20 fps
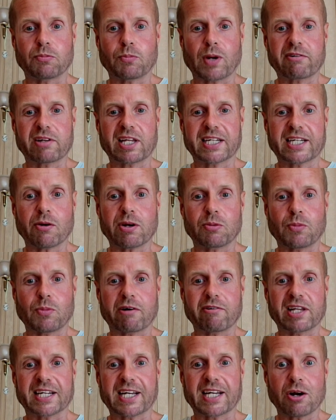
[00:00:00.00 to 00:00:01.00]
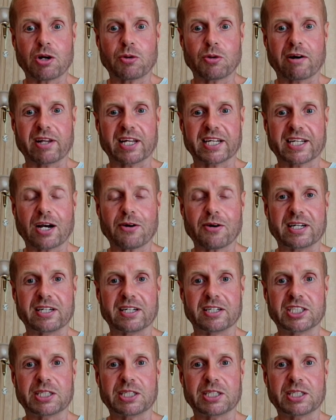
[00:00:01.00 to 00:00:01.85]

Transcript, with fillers: Where are they going? Where are they going? Where are they going?"